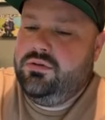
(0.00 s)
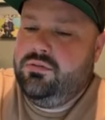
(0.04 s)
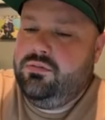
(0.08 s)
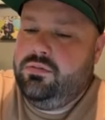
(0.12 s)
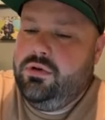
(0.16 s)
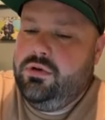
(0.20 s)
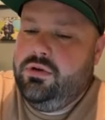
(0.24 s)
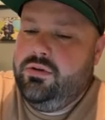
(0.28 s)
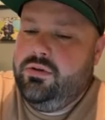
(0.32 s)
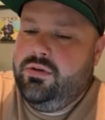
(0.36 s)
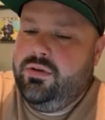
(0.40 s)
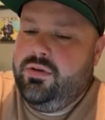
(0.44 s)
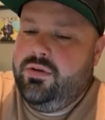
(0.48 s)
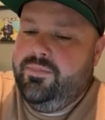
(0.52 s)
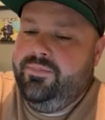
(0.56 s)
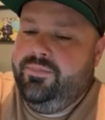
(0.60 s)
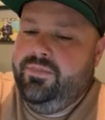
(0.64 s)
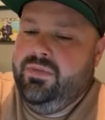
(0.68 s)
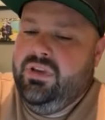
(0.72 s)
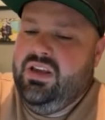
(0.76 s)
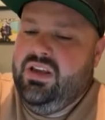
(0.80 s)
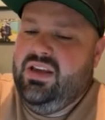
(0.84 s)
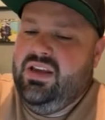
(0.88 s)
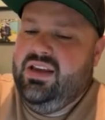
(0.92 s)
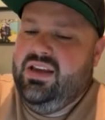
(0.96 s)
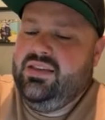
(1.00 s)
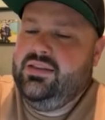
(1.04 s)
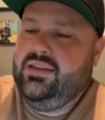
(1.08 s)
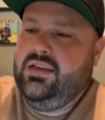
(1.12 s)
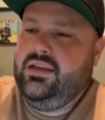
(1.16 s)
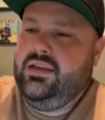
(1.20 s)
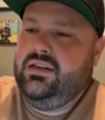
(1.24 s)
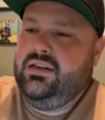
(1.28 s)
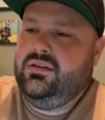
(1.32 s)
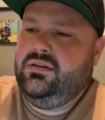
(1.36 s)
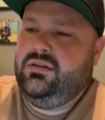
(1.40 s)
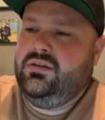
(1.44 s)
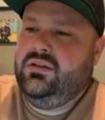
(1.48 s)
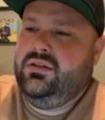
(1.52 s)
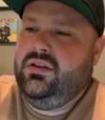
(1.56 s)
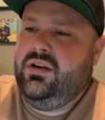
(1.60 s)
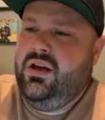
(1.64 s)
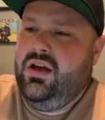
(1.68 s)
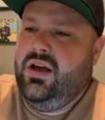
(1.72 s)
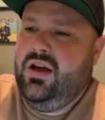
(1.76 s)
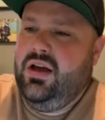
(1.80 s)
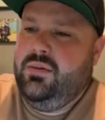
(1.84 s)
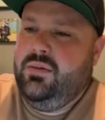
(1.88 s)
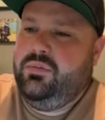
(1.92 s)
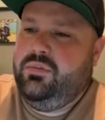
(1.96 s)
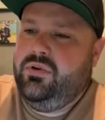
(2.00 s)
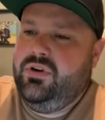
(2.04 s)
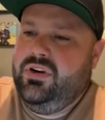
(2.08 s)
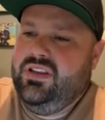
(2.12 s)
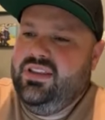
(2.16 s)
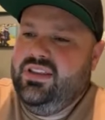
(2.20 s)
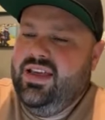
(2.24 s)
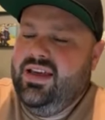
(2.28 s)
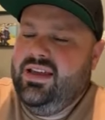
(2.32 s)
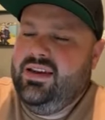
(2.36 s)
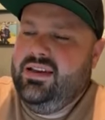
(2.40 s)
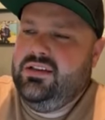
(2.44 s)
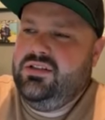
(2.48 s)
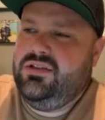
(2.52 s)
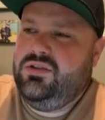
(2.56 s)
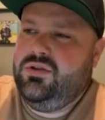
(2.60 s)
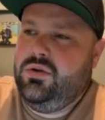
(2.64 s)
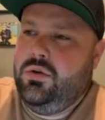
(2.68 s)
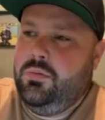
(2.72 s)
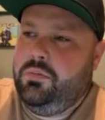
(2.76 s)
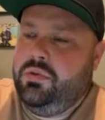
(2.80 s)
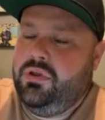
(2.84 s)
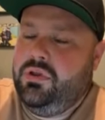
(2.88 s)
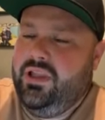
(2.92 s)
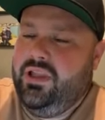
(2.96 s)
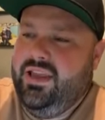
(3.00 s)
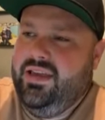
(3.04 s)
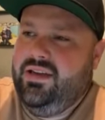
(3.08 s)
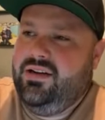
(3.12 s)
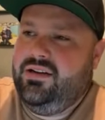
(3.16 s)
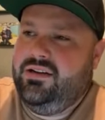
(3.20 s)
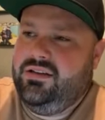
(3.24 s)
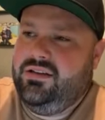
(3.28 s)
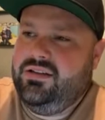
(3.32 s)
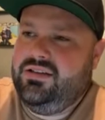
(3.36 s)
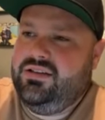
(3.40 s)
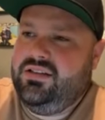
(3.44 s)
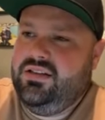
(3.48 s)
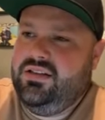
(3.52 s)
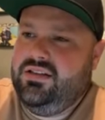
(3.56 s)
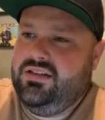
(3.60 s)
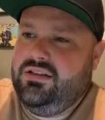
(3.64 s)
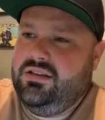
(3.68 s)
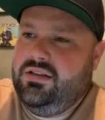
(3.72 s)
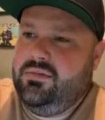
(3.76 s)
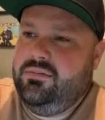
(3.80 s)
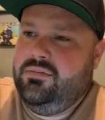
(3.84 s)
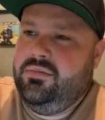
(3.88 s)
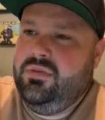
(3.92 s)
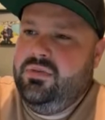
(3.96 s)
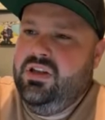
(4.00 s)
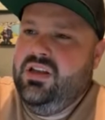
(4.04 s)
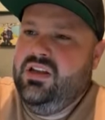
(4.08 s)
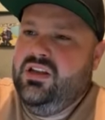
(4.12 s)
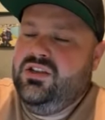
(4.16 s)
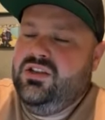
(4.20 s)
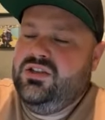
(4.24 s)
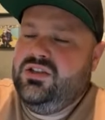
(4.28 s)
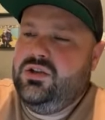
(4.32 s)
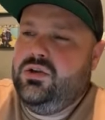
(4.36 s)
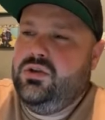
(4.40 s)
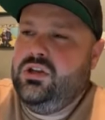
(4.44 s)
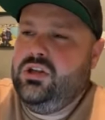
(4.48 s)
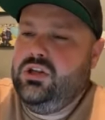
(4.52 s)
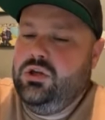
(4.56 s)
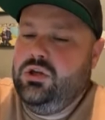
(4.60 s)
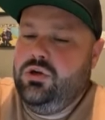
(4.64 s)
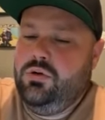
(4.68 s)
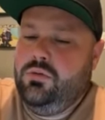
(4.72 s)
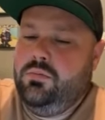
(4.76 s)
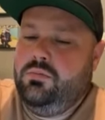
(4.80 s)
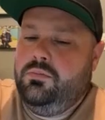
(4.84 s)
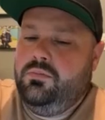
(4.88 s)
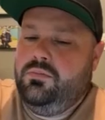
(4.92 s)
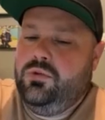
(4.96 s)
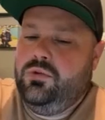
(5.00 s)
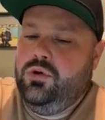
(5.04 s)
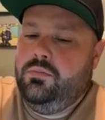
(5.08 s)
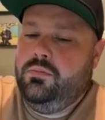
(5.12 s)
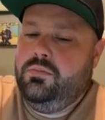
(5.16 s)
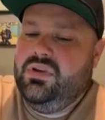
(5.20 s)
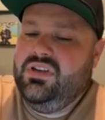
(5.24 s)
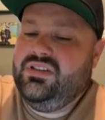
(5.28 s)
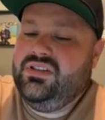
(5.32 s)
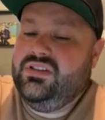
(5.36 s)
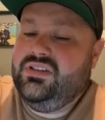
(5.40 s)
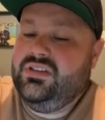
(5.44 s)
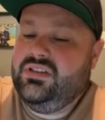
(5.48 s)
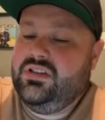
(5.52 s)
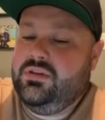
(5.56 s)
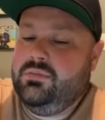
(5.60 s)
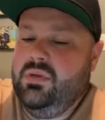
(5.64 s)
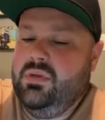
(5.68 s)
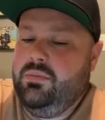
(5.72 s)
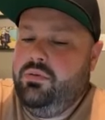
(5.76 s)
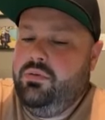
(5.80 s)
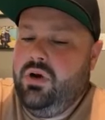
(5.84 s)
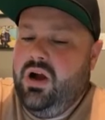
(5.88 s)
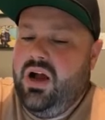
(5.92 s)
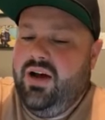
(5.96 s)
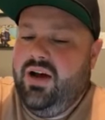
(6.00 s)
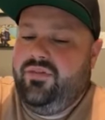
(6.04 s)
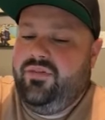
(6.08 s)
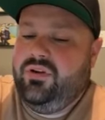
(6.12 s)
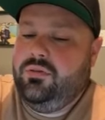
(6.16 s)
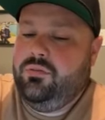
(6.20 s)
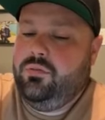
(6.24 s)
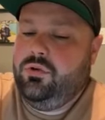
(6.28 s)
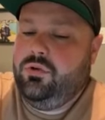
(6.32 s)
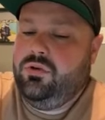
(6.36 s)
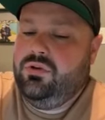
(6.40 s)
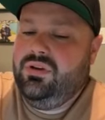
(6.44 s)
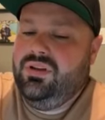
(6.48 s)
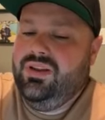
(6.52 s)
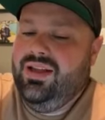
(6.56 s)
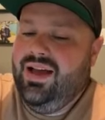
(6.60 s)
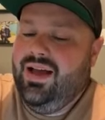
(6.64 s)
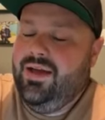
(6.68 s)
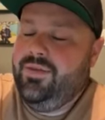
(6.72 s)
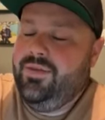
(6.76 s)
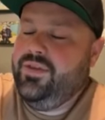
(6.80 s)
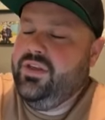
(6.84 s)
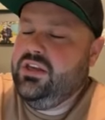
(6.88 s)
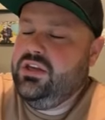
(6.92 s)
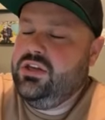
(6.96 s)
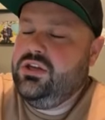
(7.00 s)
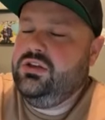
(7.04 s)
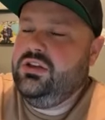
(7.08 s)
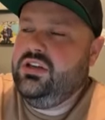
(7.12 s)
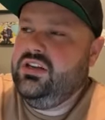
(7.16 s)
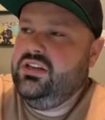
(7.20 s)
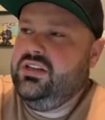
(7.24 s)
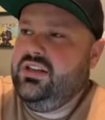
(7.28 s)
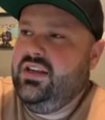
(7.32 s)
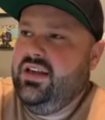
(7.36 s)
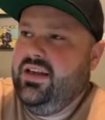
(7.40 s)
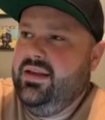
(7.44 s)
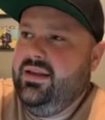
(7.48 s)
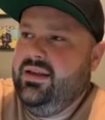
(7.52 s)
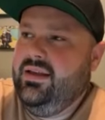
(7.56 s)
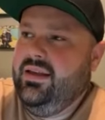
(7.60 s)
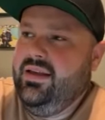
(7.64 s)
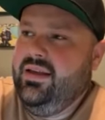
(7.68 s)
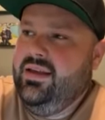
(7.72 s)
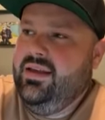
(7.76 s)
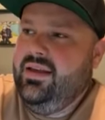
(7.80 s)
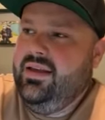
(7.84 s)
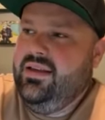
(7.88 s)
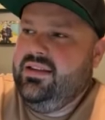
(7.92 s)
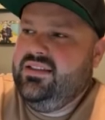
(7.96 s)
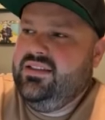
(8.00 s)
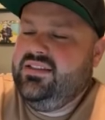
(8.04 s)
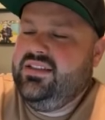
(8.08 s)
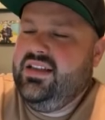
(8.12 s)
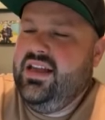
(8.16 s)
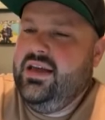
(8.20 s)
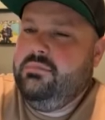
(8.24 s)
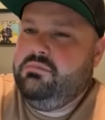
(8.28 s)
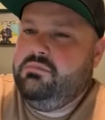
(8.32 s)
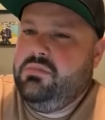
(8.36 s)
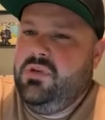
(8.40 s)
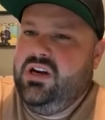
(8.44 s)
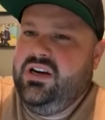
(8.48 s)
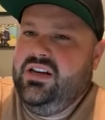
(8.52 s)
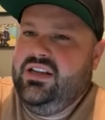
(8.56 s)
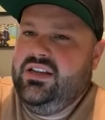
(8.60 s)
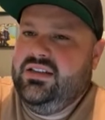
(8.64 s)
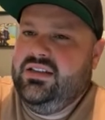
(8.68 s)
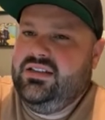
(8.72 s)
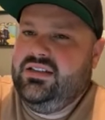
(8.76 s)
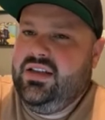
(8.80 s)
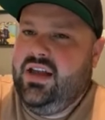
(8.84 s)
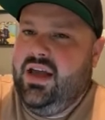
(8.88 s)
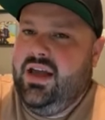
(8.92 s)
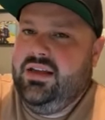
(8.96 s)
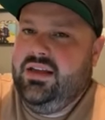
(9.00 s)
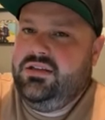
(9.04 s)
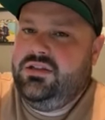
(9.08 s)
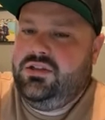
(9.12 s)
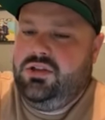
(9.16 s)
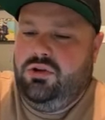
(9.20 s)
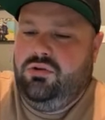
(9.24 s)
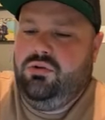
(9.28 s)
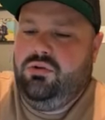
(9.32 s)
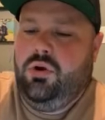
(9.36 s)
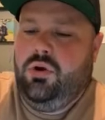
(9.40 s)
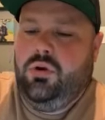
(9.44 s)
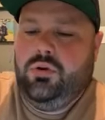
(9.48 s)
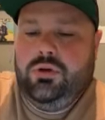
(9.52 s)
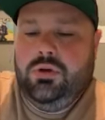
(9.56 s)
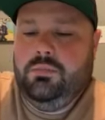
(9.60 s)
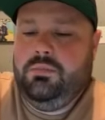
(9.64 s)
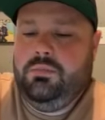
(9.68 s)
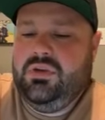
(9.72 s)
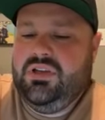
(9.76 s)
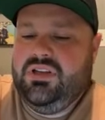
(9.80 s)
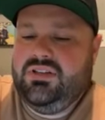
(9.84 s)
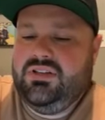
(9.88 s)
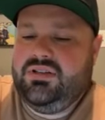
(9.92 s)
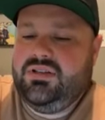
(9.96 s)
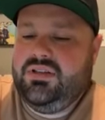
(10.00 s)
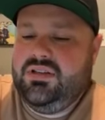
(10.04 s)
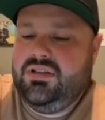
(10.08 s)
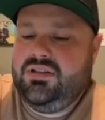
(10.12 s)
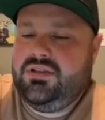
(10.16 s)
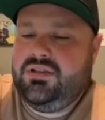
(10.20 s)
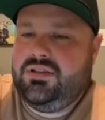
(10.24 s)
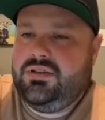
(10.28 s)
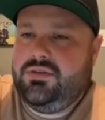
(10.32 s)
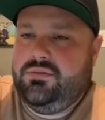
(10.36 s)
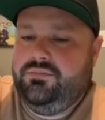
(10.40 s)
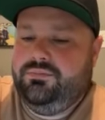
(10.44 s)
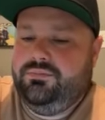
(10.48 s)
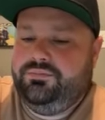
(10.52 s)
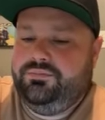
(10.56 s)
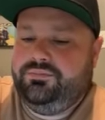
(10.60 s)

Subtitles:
are worth, and then putting that into a plan and a system so that your business can be profitable. I think you need to set money aside to grow your business.